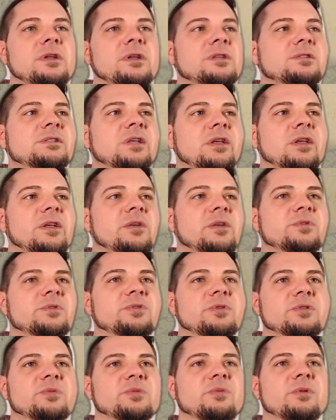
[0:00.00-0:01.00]
telling him to
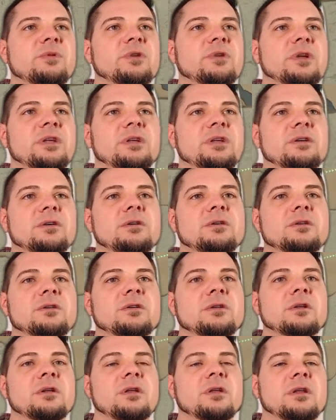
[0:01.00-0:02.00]
explore here,
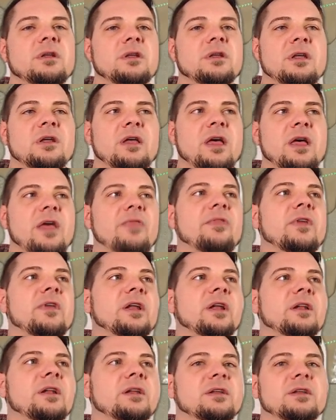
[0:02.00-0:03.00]
and
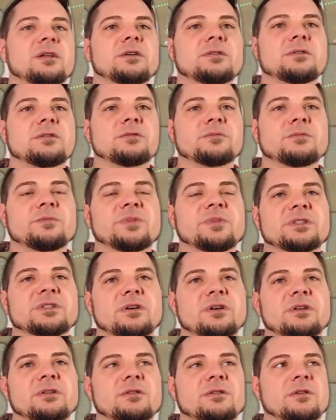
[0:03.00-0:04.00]
then he'll be
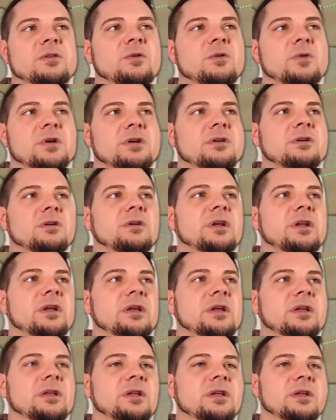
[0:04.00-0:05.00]
done quicker and I
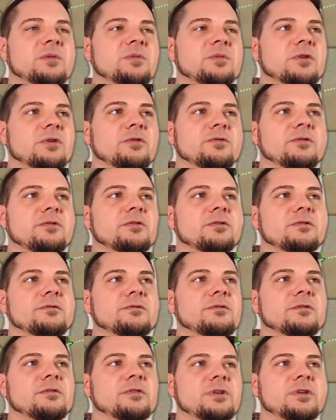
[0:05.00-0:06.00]
can get him to go further and
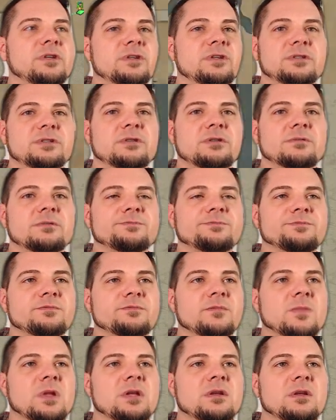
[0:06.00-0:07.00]
further east.
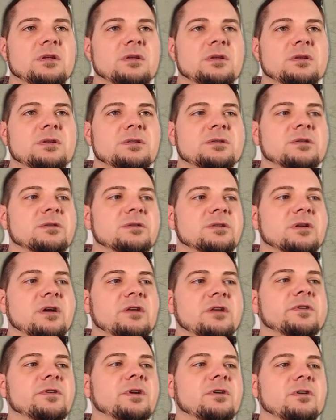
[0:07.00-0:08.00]
So there's kind
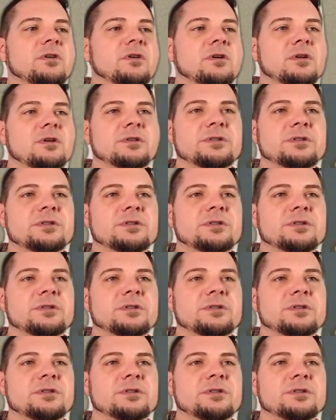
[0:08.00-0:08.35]
of an art to